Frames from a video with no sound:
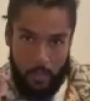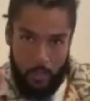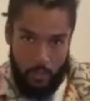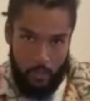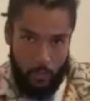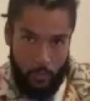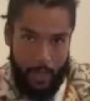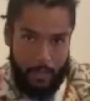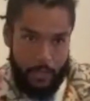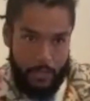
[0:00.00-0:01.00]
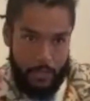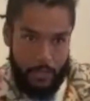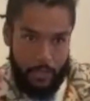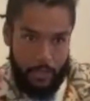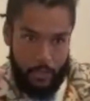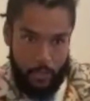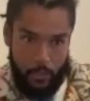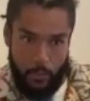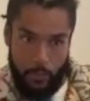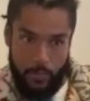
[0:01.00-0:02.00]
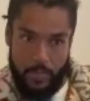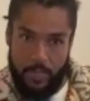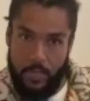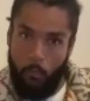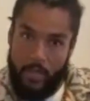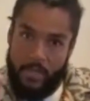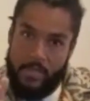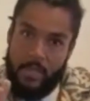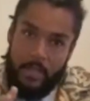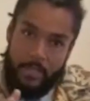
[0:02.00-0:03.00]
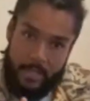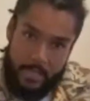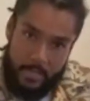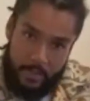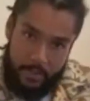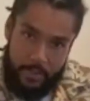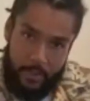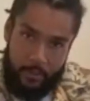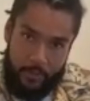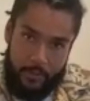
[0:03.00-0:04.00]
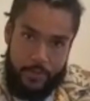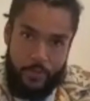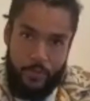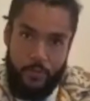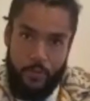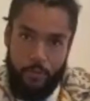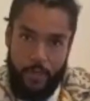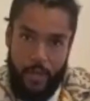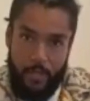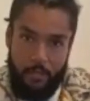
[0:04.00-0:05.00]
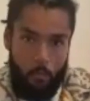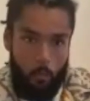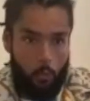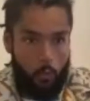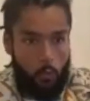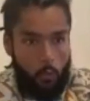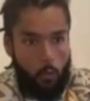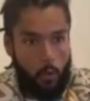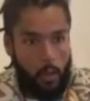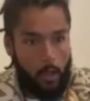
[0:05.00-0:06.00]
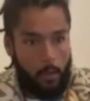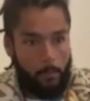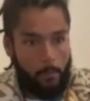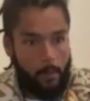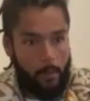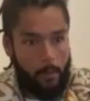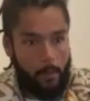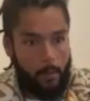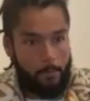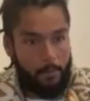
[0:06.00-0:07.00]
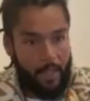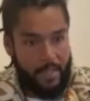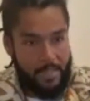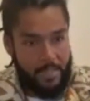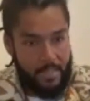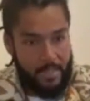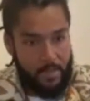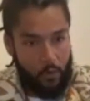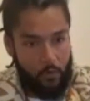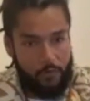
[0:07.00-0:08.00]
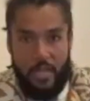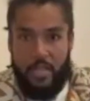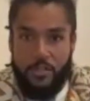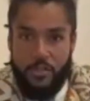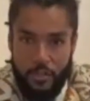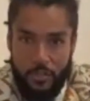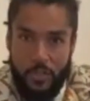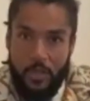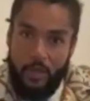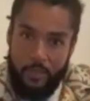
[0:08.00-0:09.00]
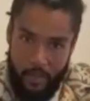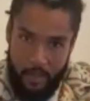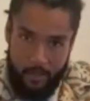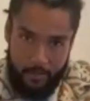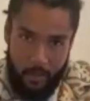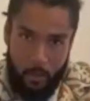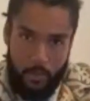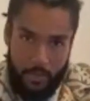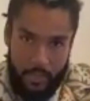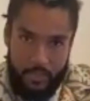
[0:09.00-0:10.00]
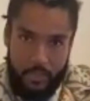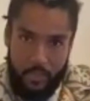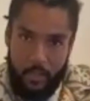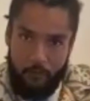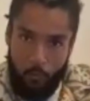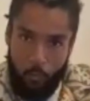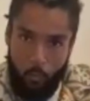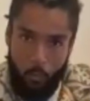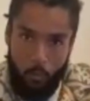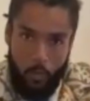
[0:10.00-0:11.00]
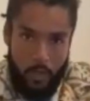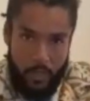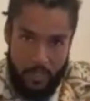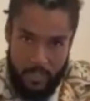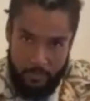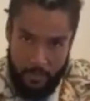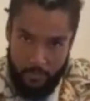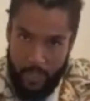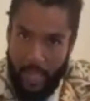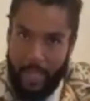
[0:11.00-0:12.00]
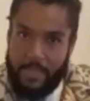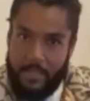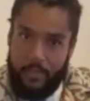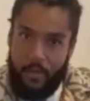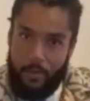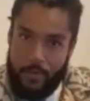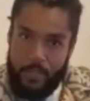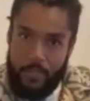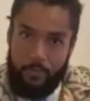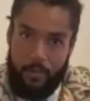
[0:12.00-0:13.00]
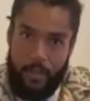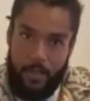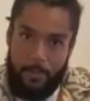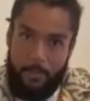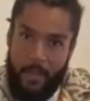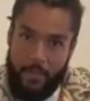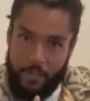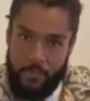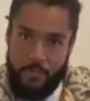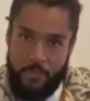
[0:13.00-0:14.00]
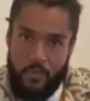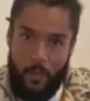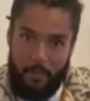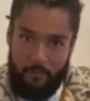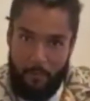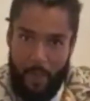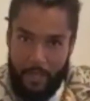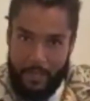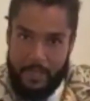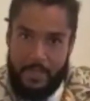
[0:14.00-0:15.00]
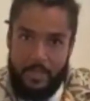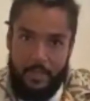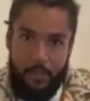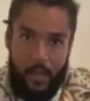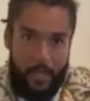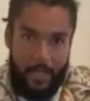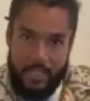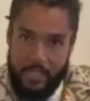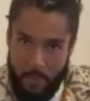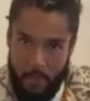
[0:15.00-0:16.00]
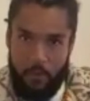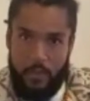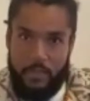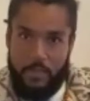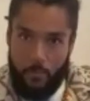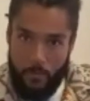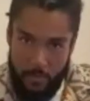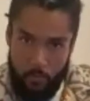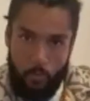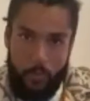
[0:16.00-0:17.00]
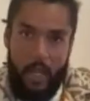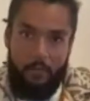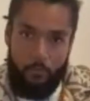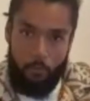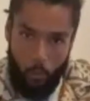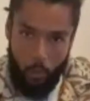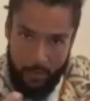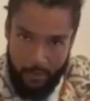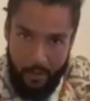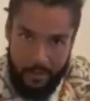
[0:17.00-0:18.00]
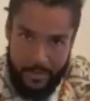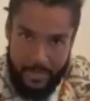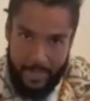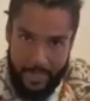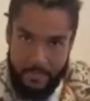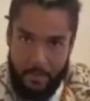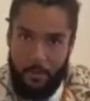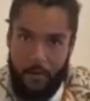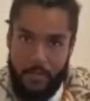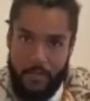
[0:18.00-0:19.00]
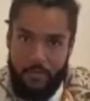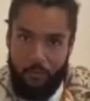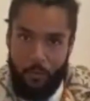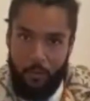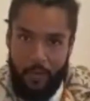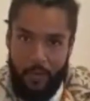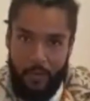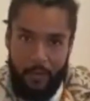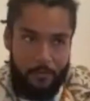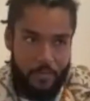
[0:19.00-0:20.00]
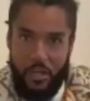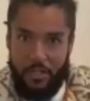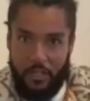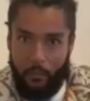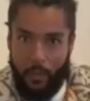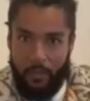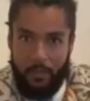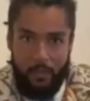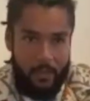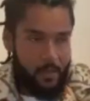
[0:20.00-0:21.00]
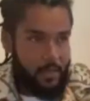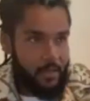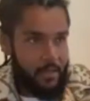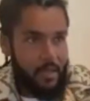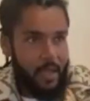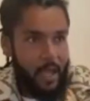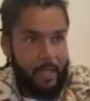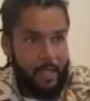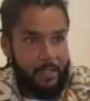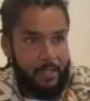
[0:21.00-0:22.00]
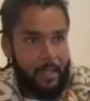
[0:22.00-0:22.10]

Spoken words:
you actually use in some ways slight dissonant tones to create more places of tension, then going into kind of more deeply relaxing tones to create a pendulum swing of balance and experience, that people could have a more cathartic experience of what their journey. And